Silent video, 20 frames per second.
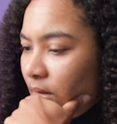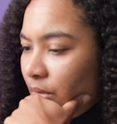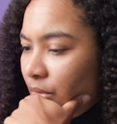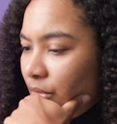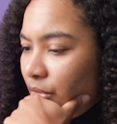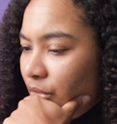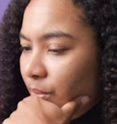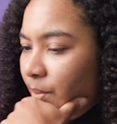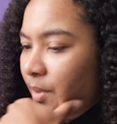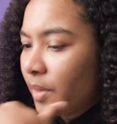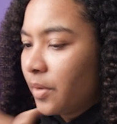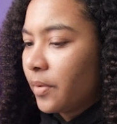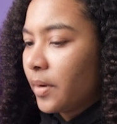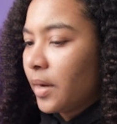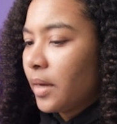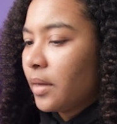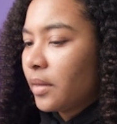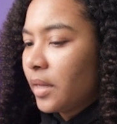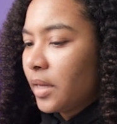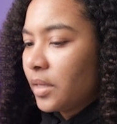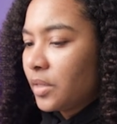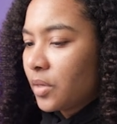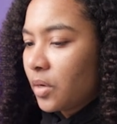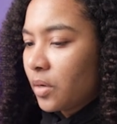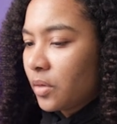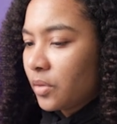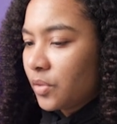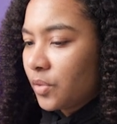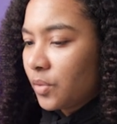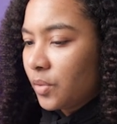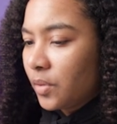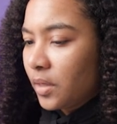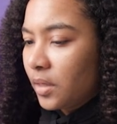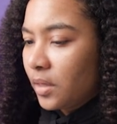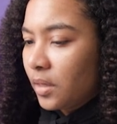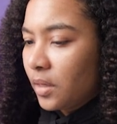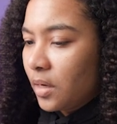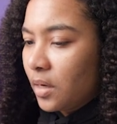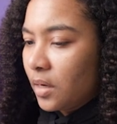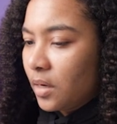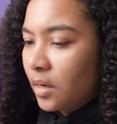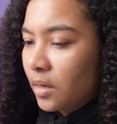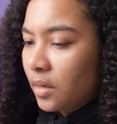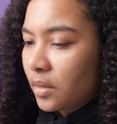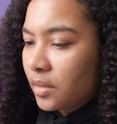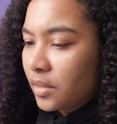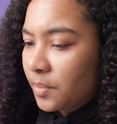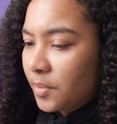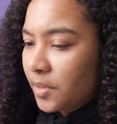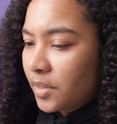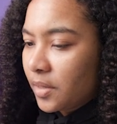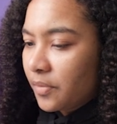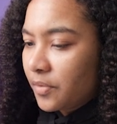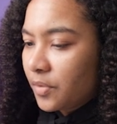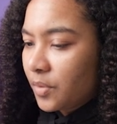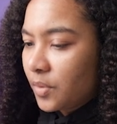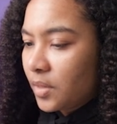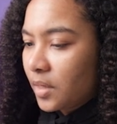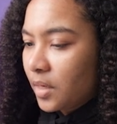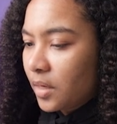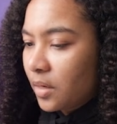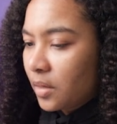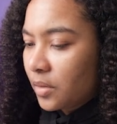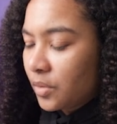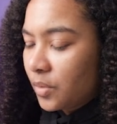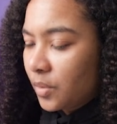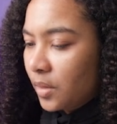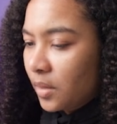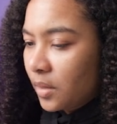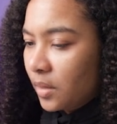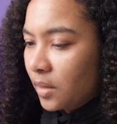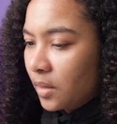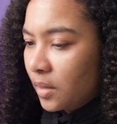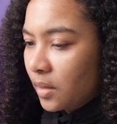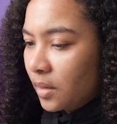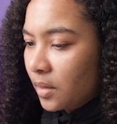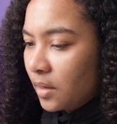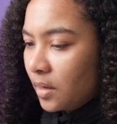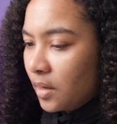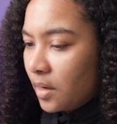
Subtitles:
Should be correct. Let's console.log some stuff. So say console.log